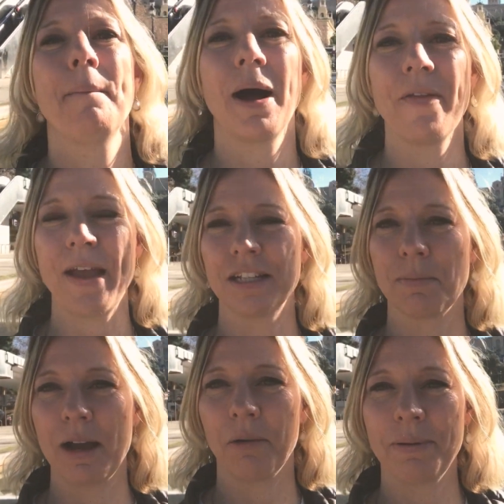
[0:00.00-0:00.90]
but that's
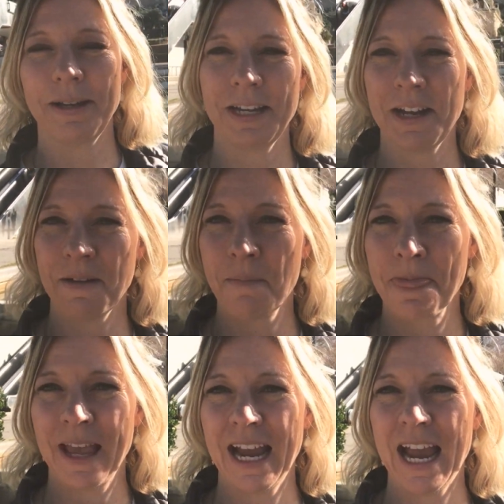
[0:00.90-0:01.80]
my opinion,
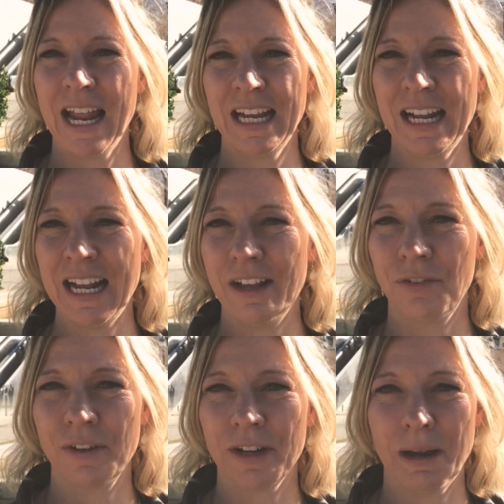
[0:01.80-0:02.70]
and it
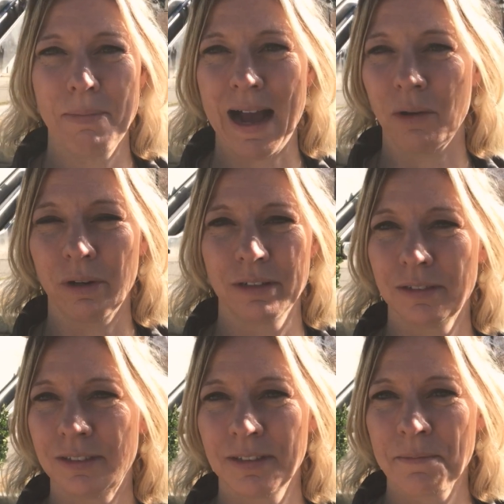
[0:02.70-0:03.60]
is very
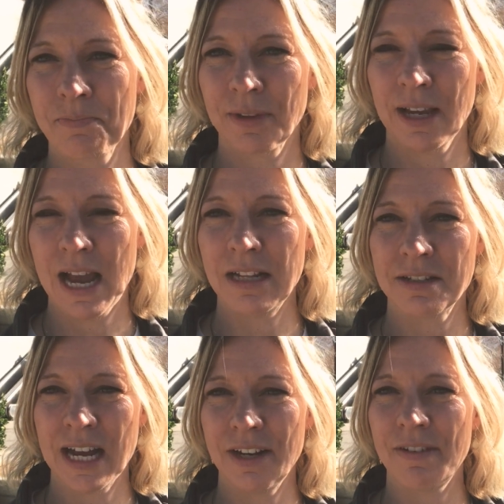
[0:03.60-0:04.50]
backwards. Hence
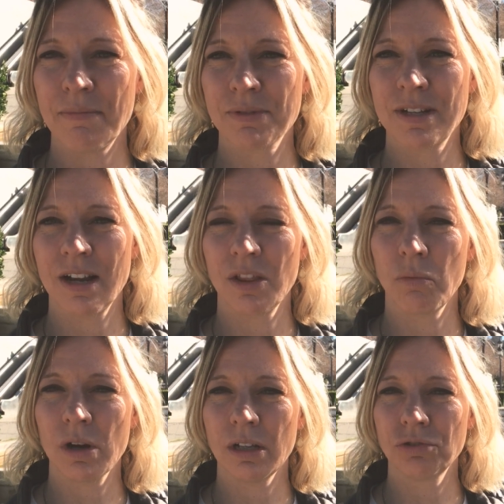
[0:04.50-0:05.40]
95% of the
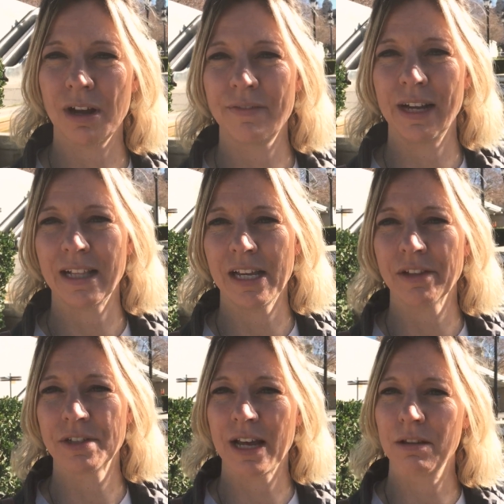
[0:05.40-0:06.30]
world driving on the
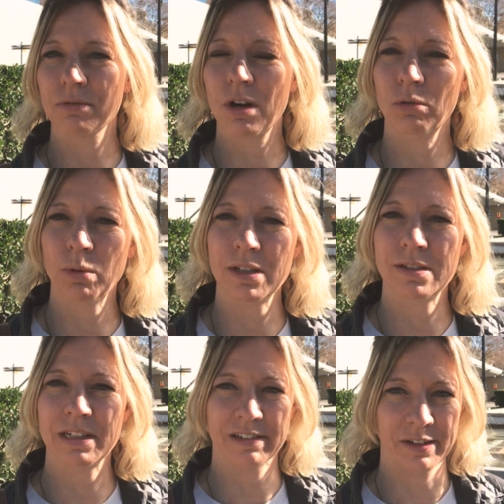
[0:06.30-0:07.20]
other side of the road with the
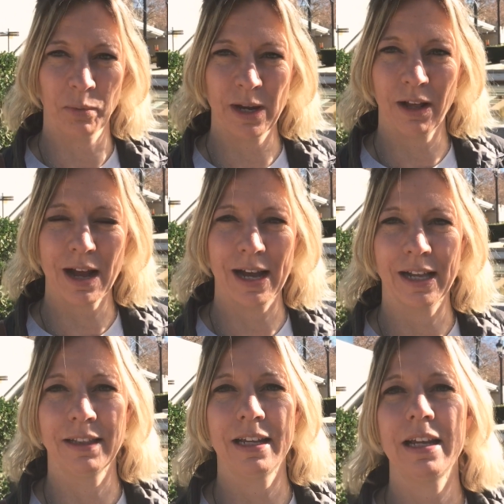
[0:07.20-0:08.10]
steering wheel
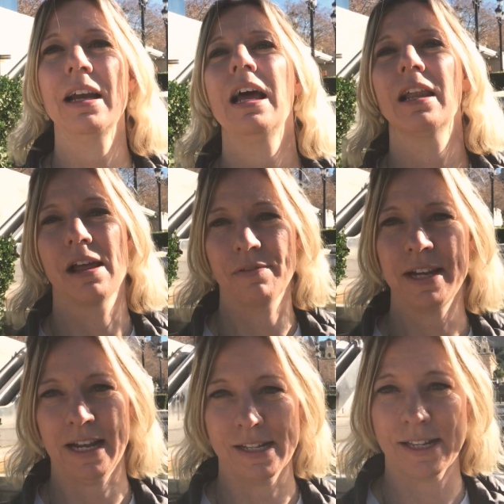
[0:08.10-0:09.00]
on the
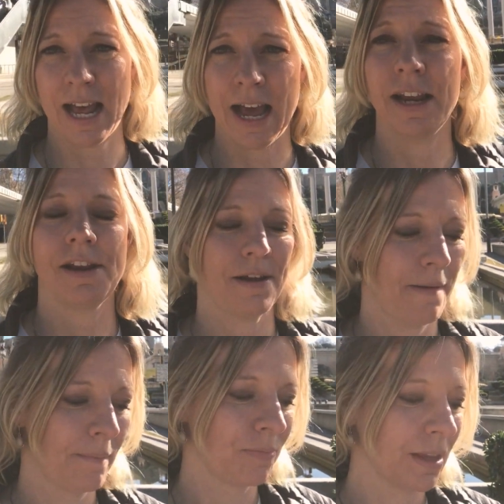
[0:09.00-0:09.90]
left-hand side.
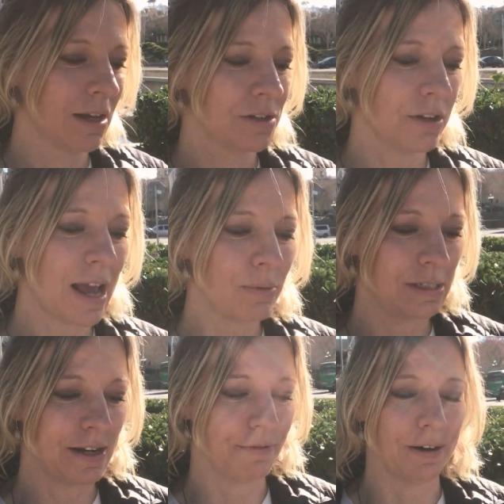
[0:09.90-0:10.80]
So that was
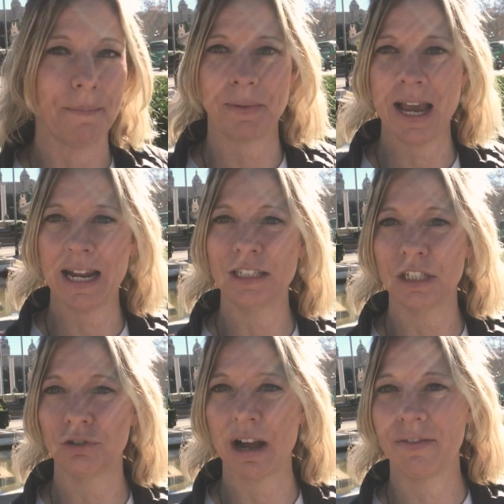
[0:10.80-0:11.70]
different. And I
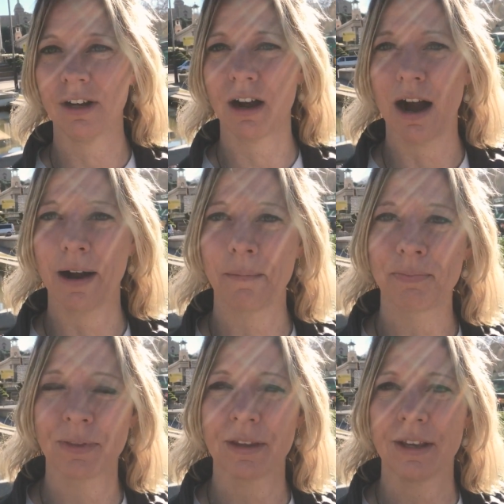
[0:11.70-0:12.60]
did drive in a car,
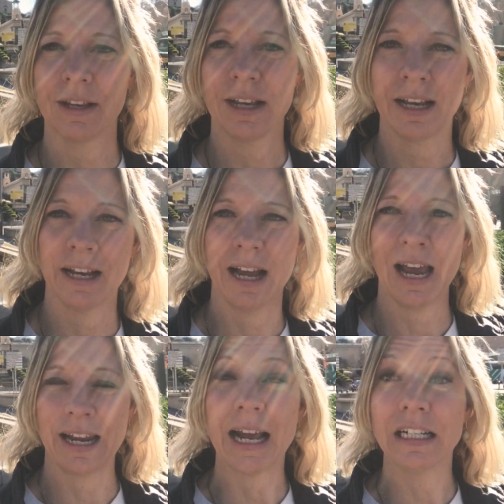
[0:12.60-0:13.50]

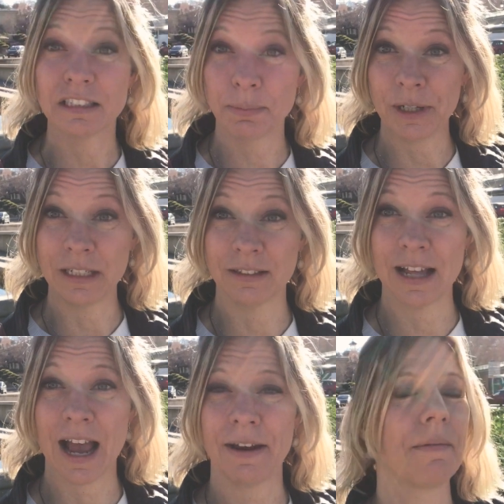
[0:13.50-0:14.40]
and I experienced
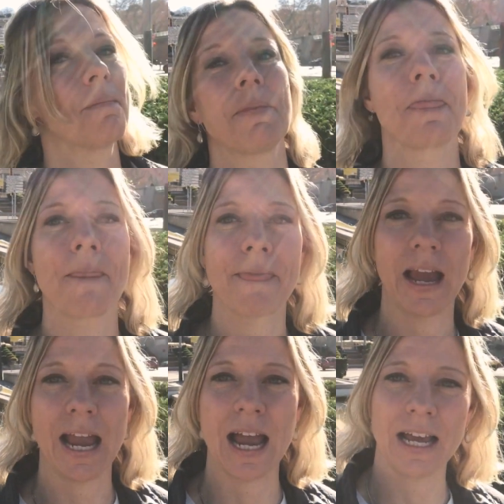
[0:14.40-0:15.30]
that,
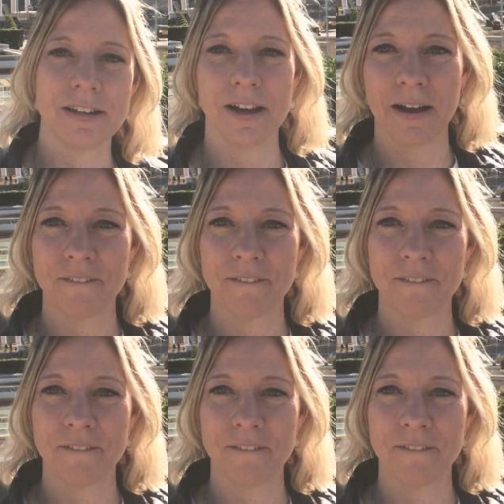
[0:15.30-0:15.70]
and